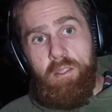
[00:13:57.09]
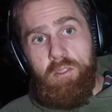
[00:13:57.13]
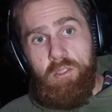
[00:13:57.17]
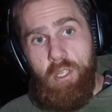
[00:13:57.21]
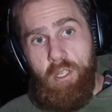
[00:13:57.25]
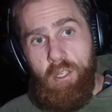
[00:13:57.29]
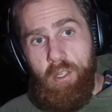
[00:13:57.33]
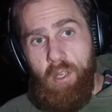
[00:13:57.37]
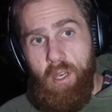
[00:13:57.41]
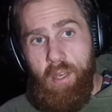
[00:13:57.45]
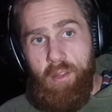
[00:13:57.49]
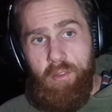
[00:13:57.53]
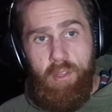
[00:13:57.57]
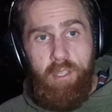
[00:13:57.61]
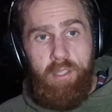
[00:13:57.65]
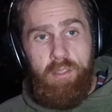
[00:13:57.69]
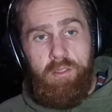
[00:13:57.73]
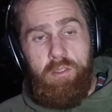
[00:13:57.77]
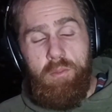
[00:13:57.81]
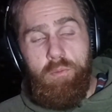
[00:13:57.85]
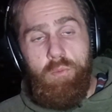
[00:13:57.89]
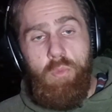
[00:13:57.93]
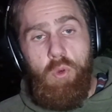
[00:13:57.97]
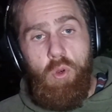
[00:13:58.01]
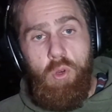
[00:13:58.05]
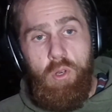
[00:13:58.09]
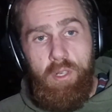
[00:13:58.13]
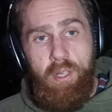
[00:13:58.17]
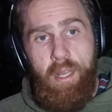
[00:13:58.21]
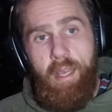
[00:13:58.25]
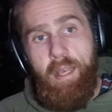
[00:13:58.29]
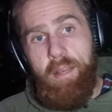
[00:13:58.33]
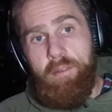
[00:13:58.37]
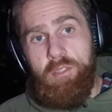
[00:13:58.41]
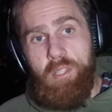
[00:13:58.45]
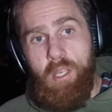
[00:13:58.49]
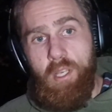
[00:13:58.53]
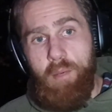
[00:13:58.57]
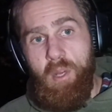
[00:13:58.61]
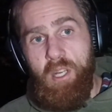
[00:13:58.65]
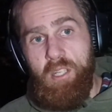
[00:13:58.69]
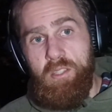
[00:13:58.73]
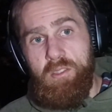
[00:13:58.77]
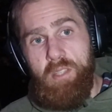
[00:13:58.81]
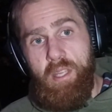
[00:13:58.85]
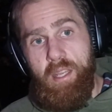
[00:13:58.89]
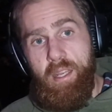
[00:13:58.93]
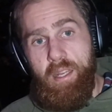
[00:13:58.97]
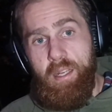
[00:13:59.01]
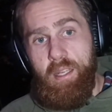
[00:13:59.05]
So I think it's important to have some
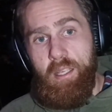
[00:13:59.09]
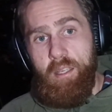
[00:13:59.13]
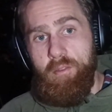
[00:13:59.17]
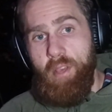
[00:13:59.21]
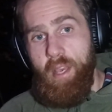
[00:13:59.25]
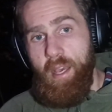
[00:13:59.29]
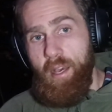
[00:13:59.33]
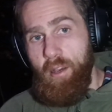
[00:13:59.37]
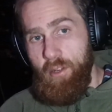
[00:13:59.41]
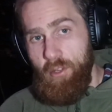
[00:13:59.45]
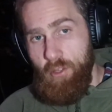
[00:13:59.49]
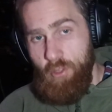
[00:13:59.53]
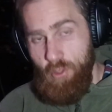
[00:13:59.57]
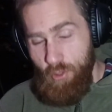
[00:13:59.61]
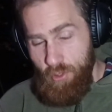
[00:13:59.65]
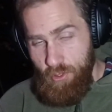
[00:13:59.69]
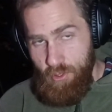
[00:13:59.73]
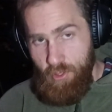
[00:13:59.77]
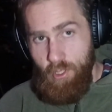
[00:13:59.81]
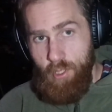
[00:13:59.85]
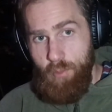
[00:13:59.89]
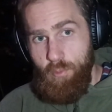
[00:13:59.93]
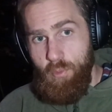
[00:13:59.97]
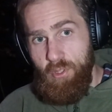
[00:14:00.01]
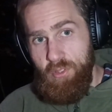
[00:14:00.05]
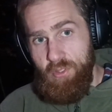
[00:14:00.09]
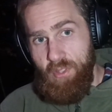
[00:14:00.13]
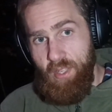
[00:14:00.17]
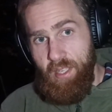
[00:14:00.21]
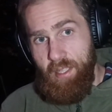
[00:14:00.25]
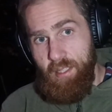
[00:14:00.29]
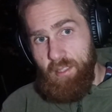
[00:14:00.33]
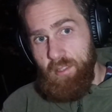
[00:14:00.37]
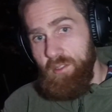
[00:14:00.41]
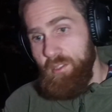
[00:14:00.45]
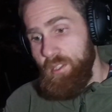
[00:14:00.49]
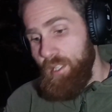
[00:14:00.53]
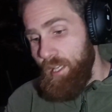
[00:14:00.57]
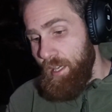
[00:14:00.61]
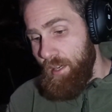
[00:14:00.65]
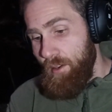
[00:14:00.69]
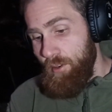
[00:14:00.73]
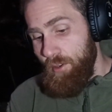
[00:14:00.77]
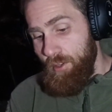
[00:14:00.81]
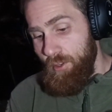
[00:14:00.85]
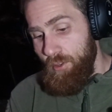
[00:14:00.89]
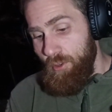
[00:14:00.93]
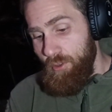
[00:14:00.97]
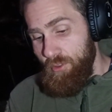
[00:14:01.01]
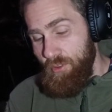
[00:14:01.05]
understanding of how it usually presents, how
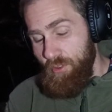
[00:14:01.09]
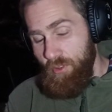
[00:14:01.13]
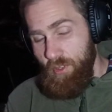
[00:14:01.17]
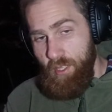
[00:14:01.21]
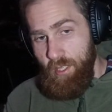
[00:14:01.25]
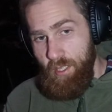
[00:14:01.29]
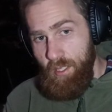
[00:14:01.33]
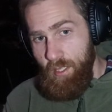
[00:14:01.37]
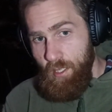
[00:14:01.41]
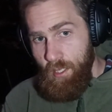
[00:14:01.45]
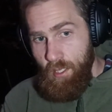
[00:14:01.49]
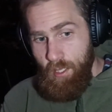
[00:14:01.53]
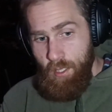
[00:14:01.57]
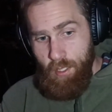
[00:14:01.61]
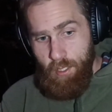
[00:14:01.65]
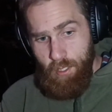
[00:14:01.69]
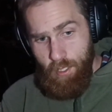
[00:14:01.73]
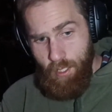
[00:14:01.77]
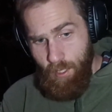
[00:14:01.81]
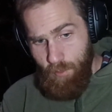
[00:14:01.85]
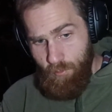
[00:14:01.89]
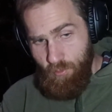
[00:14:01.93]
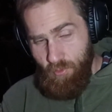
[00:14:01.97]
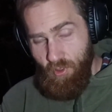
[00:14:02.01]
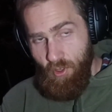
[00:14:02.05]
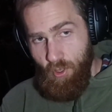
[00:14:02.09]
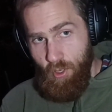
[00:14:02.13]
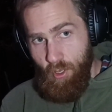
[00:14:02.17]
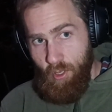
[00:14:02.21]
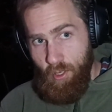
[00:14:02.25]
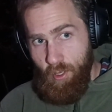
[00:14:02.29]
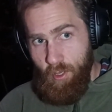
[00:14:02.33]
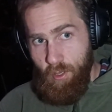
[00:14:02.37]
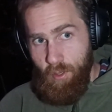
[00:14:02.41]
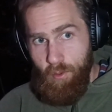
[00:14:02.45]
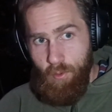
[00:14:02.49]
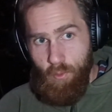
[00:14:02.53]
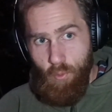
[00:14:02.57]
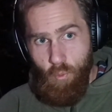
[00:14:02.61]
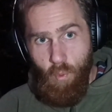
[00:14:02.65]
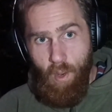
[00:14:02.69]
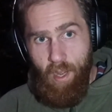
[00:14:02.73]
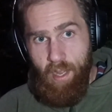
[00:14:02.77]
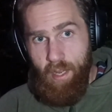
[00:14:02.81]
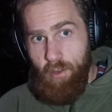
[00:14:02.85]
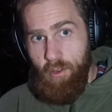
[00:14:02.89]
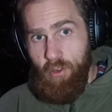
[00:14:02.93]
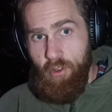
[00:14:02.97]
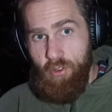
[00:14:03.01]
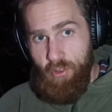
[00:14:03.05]
it usually comes on,
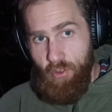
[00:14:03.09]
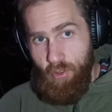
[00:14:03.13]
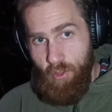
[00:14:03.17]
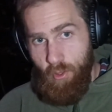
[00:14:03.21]
when it usually